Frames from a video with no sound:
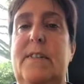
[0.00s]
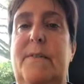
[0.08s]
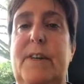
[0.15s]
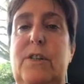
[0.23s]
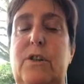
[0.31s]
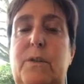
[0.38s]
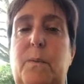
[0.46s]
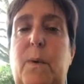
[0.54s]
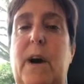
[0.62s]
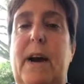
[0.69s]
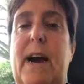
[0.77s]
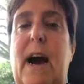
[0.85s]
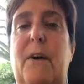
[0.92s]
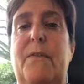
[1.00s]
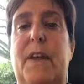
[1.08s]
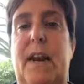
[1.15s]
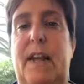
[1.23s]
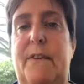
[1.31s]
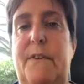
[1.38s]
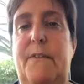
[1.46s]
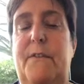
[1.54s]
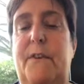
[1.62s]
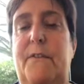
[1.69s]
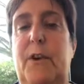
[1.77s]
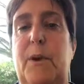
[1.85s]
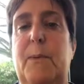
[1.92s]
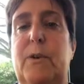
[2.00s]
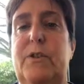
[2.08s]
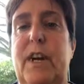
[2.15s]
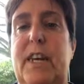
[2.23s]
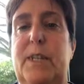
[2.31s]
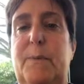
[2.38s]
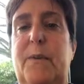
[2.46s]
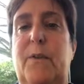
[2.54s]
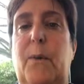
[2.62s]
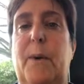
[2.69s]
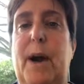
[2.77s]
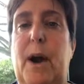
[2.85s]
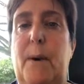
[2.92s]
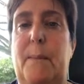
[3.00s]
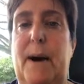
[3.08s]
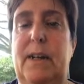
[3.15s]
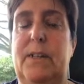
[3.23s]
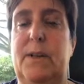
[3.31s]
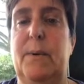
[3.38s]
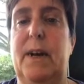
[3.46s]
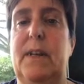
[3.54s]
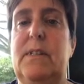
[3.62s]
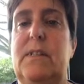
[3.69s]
If it doesn't work out, then leave it for a few more days before we go back to it.